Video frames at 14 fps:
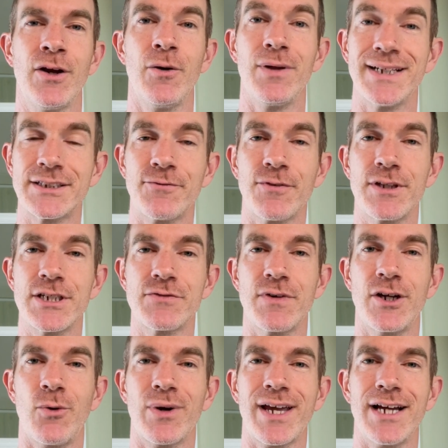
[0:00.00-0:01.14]
Well, that's it for this
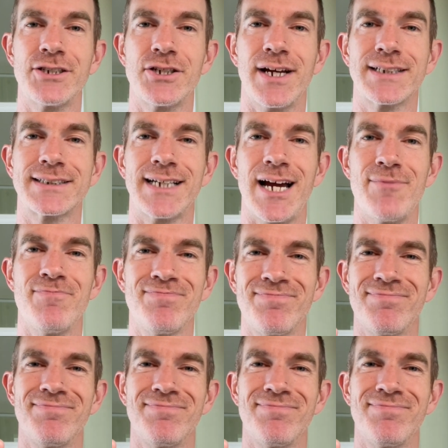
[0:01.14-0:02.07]
video. We'll catch you next time.